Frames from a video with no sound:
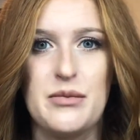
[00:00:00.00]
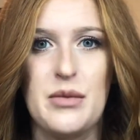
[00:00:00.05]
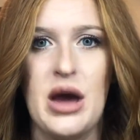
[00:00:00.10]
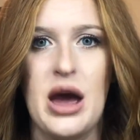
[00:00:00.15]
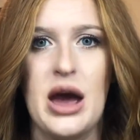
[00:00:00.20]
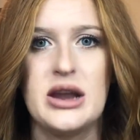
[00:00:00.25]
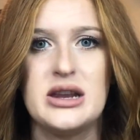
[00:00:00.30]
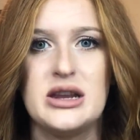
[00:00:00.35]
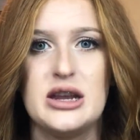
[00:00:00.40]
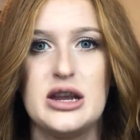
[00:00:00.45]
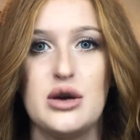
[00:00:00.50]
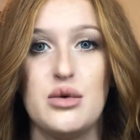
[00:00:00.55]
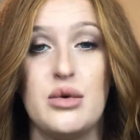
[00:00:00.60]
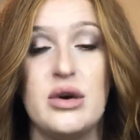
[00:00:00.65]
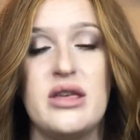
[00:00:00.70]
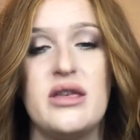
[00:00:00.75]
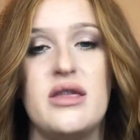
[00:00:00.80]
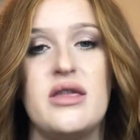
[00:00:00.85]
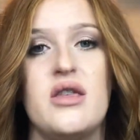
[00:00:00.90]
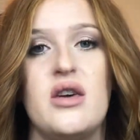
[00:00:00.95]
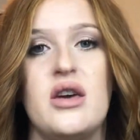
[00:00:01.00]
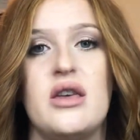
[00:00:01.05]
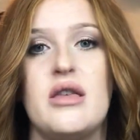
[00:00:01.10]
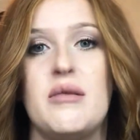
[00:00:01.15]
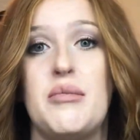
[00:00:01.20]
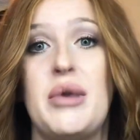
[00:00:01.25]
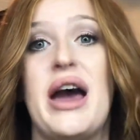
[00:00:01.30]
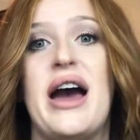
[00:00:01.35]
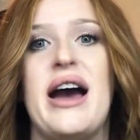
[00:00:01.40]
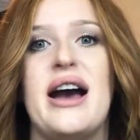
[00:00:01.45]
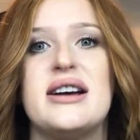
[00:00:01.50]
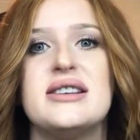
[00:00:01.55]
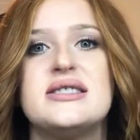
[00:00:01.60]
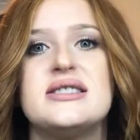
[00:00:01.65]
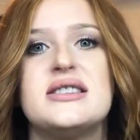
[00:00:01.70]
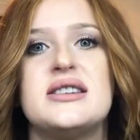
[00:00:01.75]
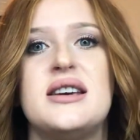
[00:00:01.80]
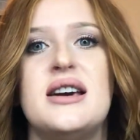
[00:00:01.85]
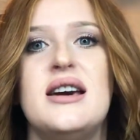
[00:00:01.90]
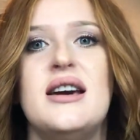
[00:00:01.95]
had to deal with in the
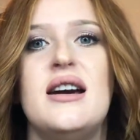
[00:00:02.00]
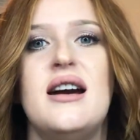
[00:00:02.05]
past.